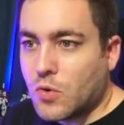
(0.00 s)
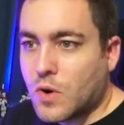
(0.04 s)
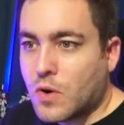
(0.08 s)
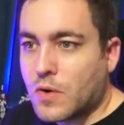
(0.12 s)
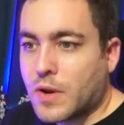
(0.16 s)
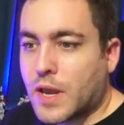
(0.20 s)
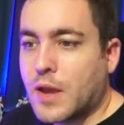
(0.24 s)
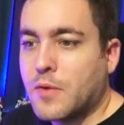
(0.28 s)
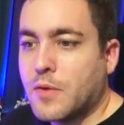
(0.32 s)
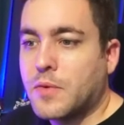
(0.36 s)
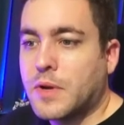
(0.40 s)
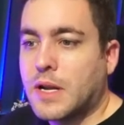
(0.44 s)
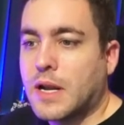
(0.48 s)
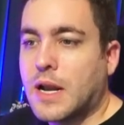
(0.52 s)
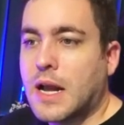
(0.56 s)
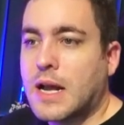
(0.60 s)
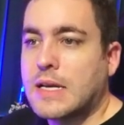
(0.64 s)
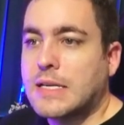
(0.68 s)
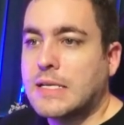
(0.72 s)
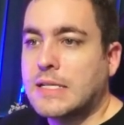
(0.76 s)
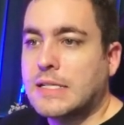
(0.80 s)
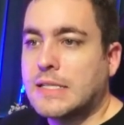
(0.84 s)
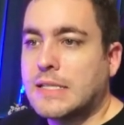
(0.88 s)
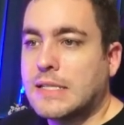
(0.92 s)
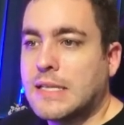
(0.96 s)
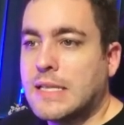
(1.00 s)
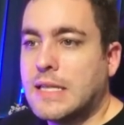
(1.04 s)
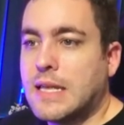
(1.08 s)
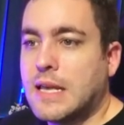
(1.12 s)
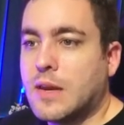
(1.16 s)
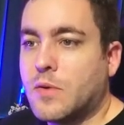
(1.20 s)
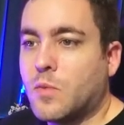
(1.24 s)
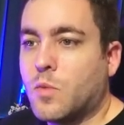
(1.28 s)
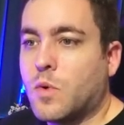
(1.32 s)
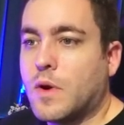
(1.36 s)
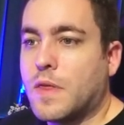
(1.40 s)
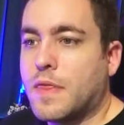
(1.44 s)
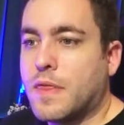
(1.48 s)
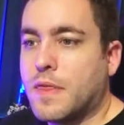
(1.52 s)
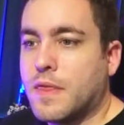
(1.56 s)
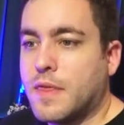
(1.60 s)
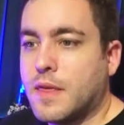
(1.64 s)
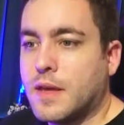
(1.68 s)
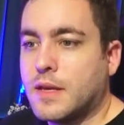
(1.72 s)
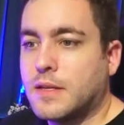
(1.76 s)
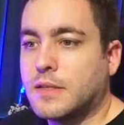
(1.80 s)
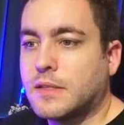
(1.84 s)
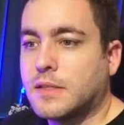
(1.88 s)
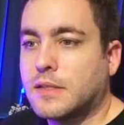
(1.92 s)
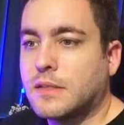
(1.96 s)
okay, we can kind of see then with
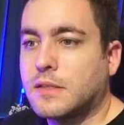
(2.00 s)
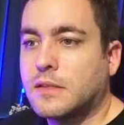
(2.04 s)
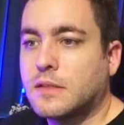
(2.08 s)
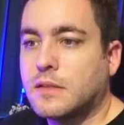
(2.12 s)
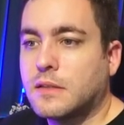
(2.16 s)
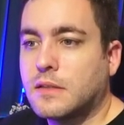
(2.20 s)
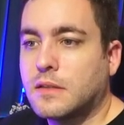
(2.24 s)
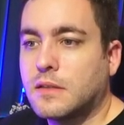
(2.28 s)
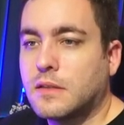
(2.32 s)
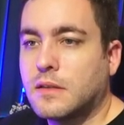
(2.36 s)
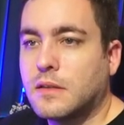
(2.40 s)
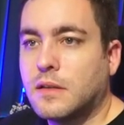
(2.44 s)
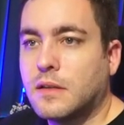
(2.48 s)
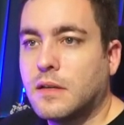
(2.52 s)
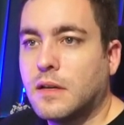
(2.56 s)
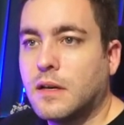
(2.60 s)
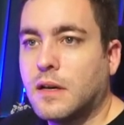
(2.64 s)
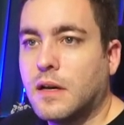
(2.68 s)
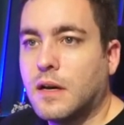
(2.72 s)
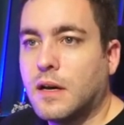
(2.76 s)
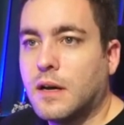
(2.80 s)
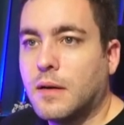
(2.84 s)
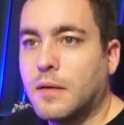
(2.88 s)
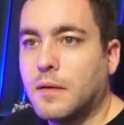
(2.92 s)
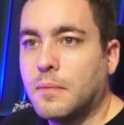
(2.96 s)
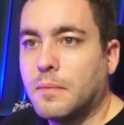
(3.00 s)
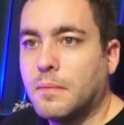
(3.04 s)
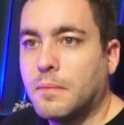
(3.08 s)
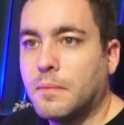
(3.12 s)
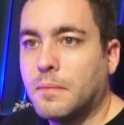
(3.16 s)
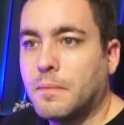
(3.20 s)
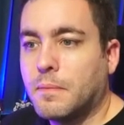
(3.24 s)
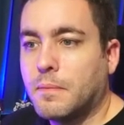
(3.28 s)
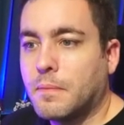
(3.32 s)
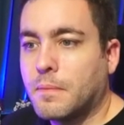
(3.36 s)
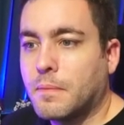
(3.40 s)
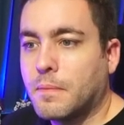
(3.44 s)
this. Um,